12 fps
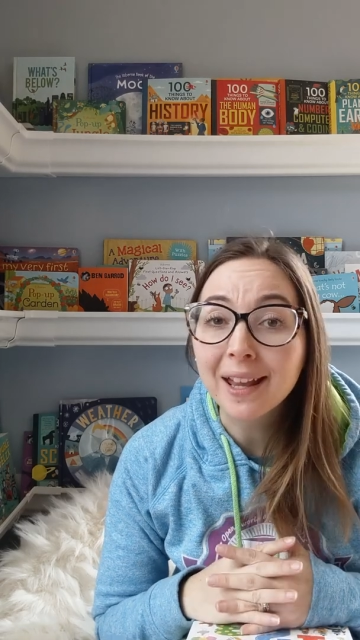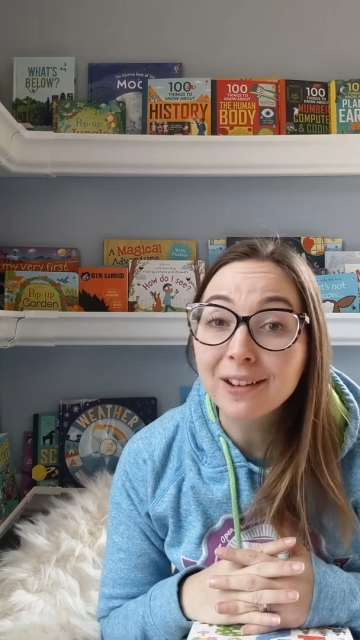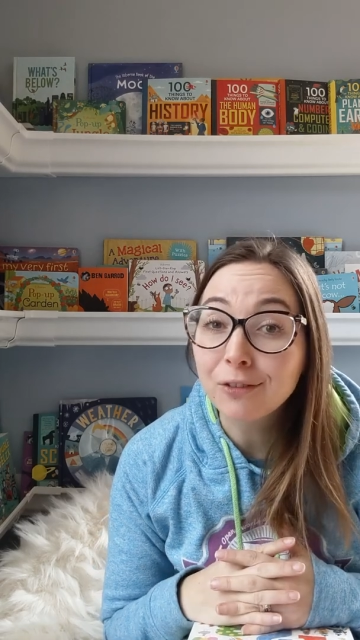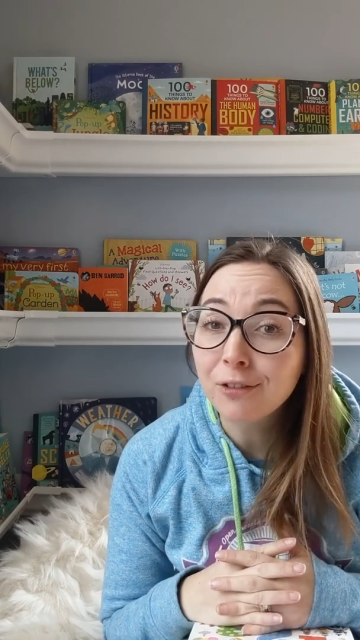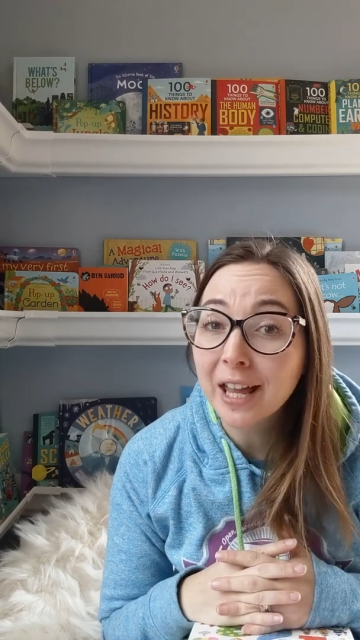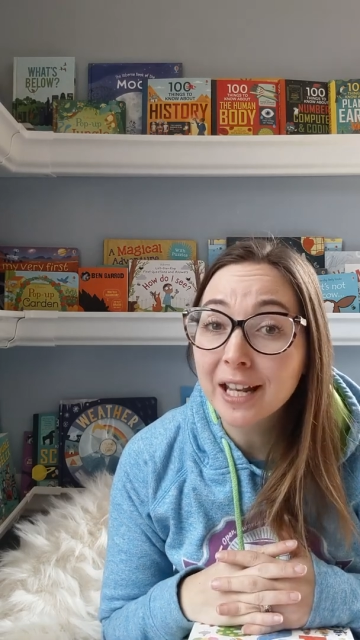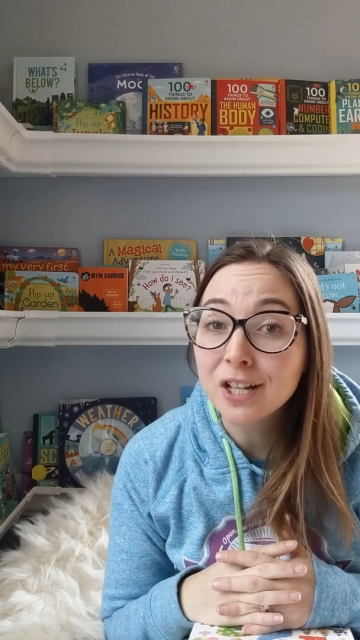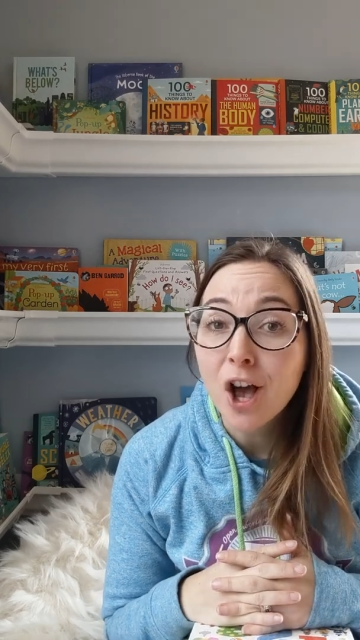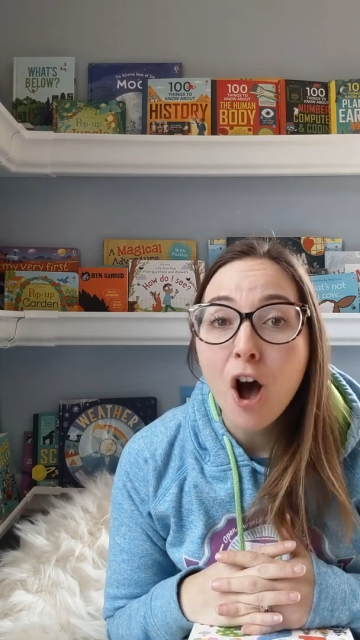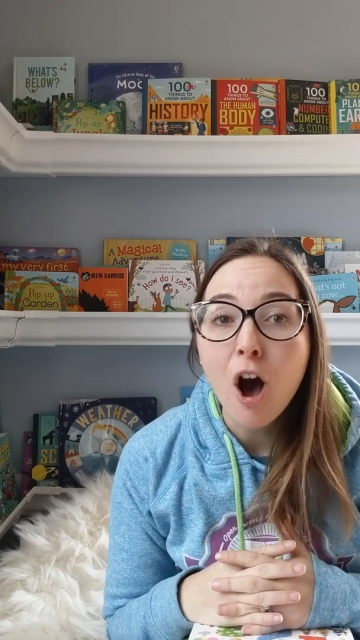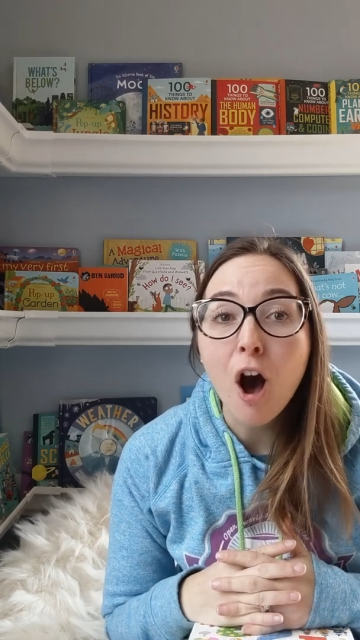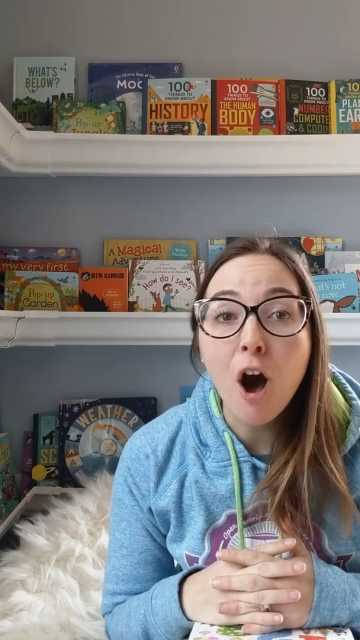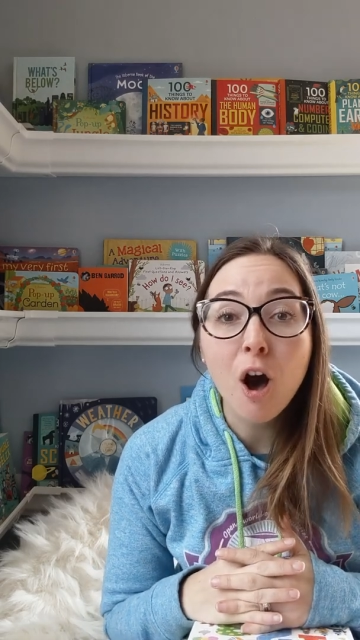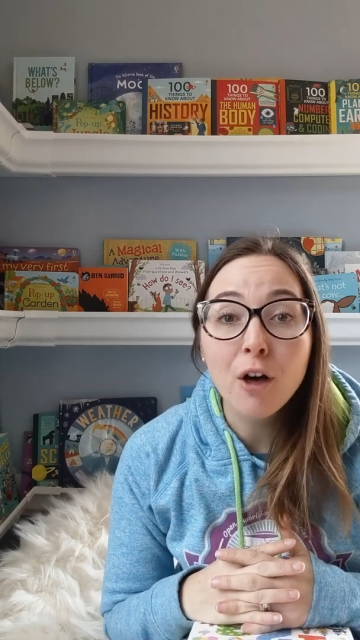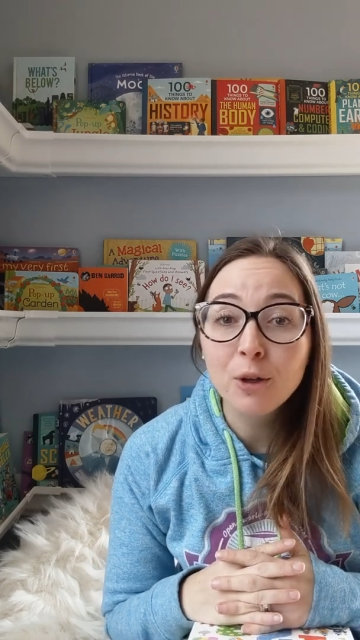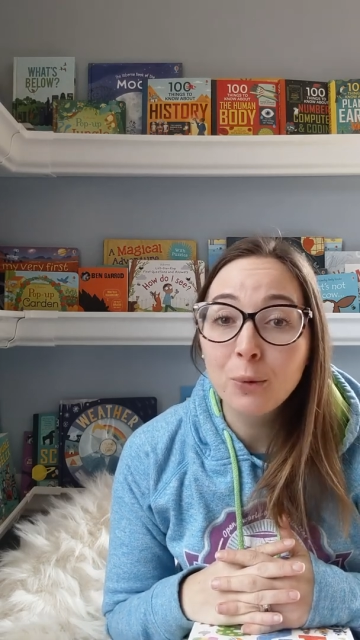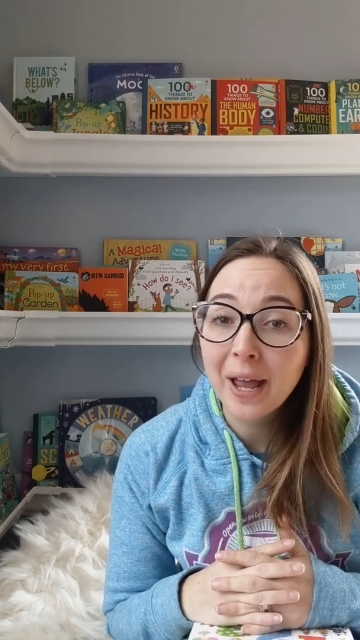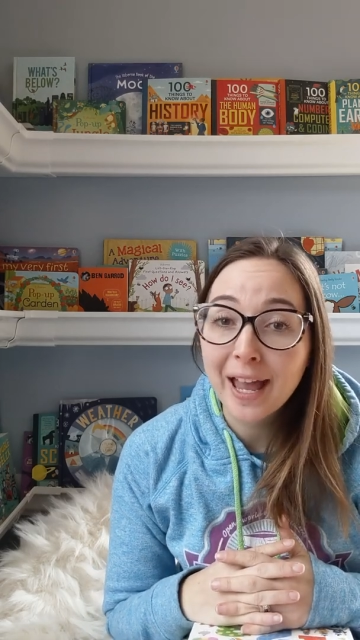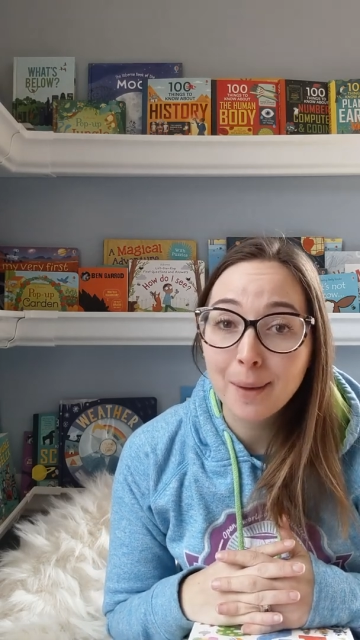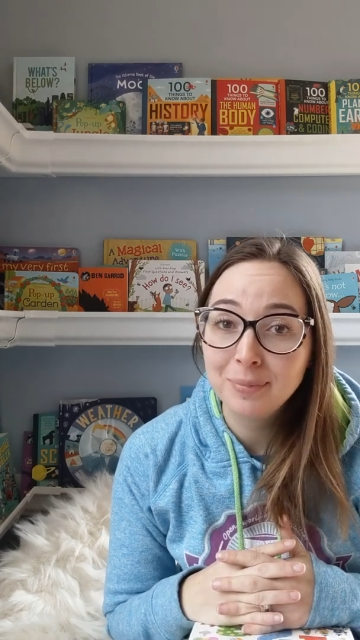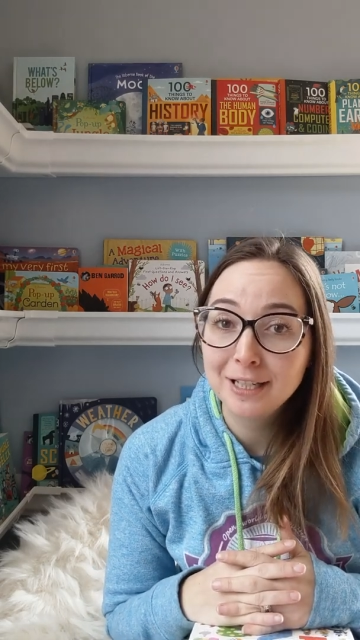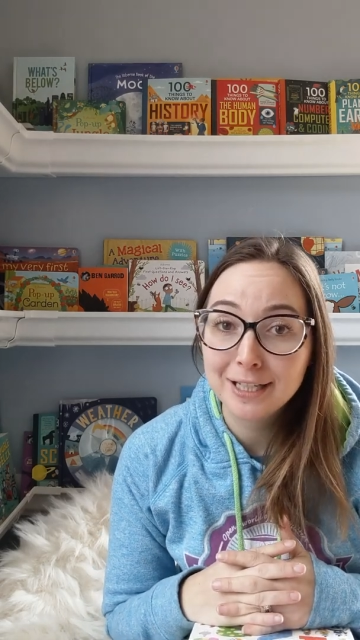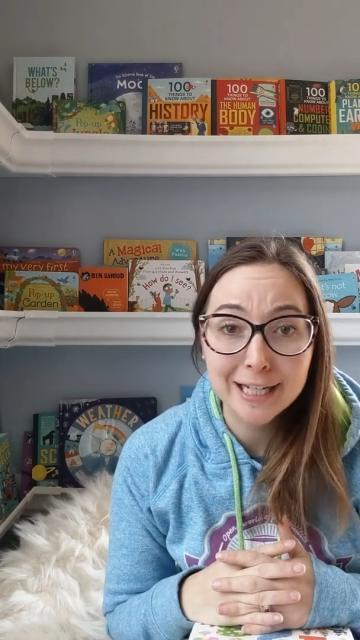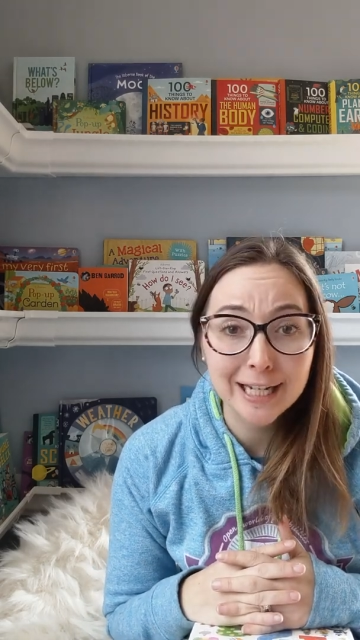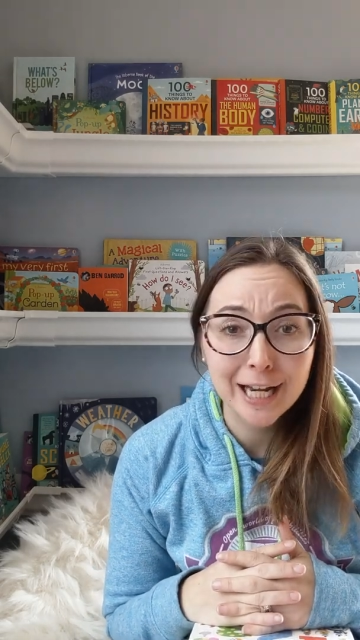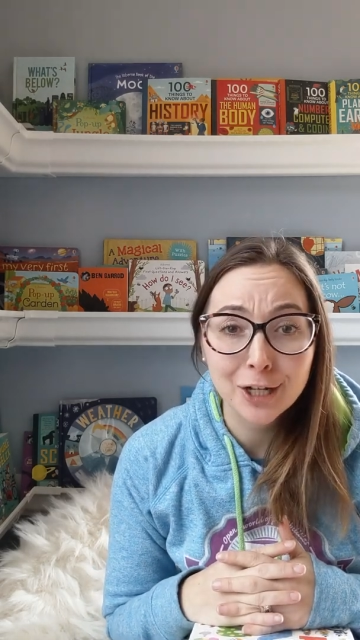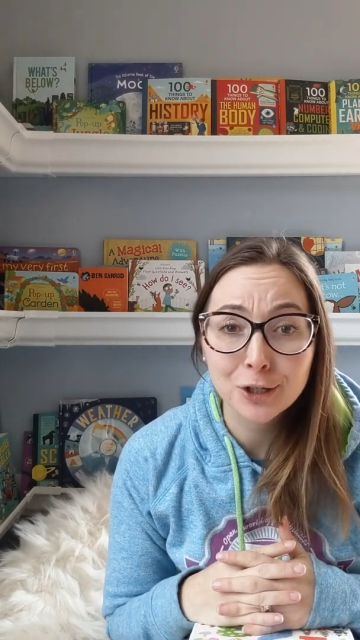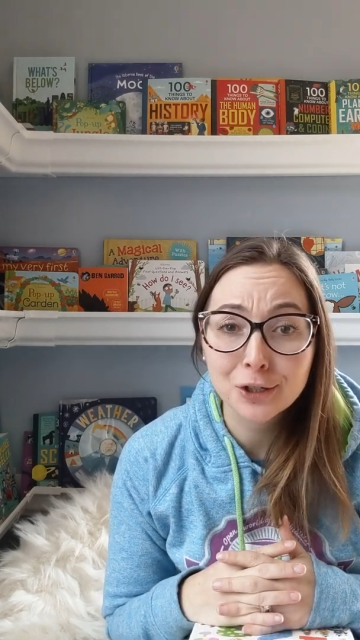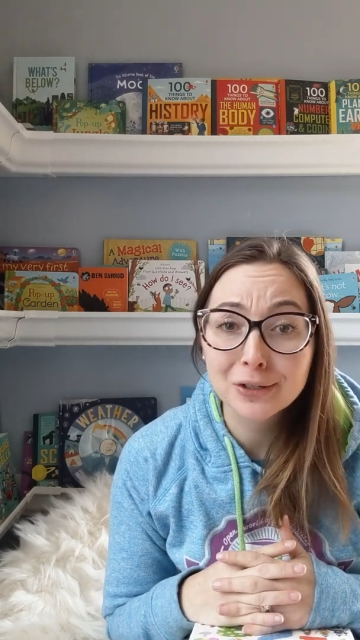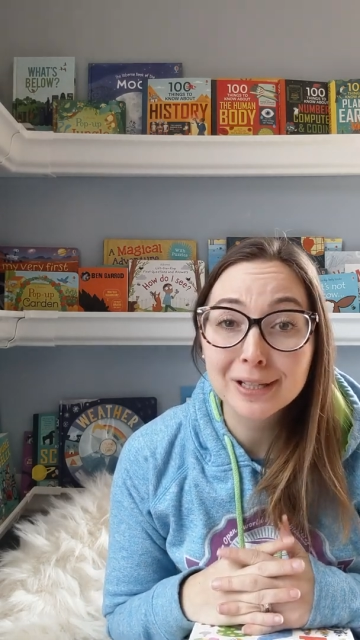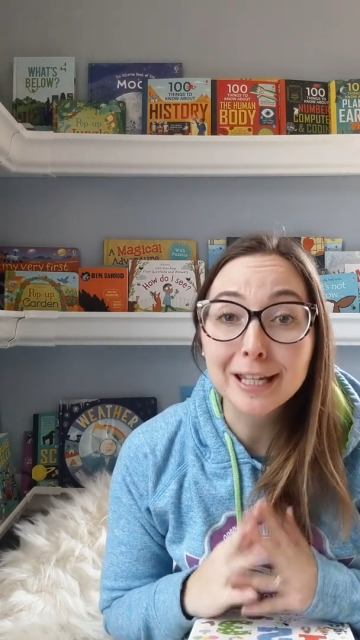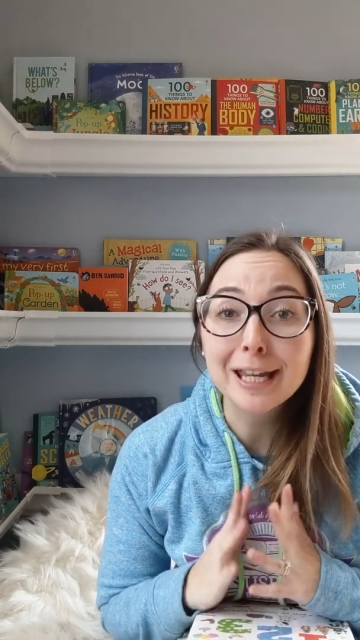infant all the way up to teenagers.